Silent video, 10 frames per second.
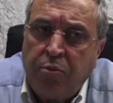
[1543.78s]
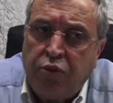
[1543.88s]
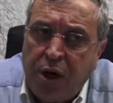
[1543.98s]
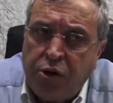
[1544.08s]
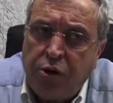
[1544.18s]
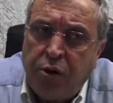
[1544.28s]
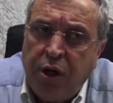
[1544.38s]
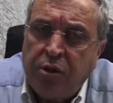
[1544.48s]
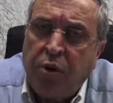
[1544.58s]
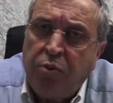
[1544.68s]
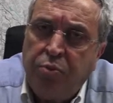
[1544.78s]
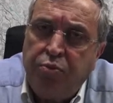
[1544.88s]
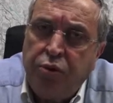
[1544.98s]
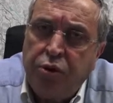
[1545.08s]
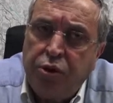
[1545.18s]
pressure is when we
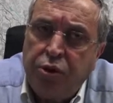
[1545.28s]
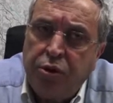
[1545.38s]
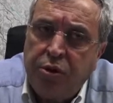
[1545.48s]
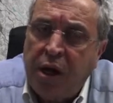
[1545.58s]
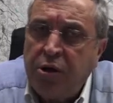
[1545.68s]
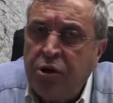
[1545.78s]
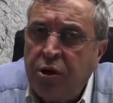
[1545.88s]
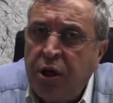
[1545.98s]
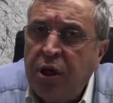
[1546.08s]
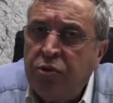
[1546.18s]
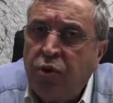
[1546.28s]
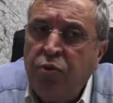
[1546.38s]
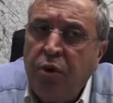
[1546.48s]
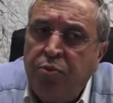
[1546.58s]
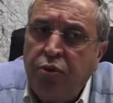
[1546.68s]
push, tension is
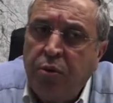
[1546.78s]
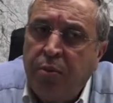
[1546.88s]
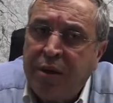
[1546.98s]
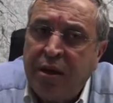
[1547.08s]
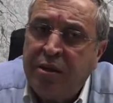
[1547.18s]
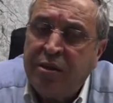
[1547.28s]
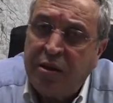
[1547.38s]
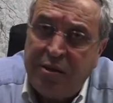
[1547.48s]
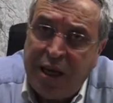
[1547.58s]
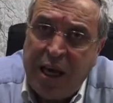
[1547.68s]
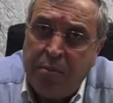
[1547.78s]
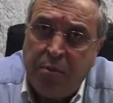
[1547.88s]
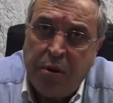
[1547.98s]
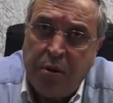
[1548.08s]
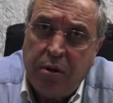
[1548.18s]
when we pull, but it's the same
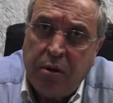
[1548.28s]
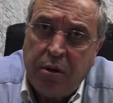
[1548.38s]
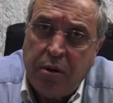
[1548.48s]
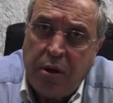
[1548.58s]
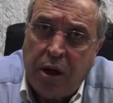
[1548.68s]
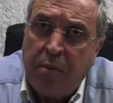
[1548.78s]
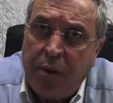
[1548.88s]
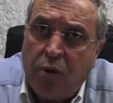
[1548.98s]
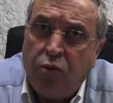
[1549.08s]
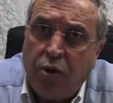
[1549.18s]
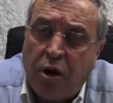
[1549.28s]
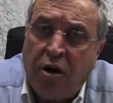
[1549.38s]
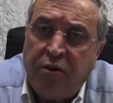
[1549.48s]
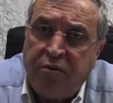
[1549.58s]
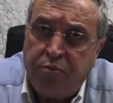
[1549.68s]
amount
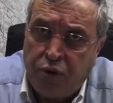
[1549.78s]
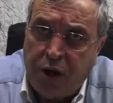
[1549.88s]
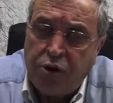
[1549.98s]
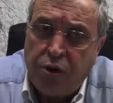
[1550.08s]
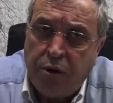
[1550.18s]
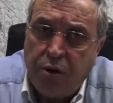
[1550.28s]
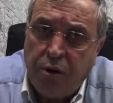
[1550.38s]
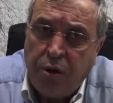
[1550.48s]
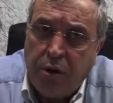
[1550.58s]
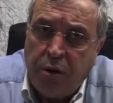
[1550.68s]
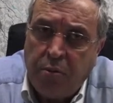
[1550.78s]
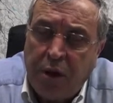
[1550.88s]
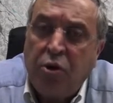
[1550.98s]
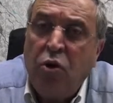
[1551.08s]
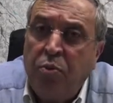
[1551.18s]
of pressure.
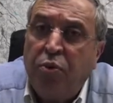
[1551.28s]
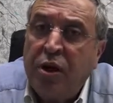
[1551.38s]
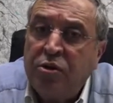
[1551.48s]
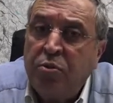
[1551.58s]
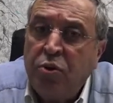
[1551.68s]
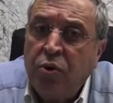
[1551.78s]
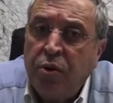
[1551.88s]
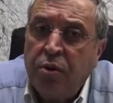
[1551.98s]
But who press the ball?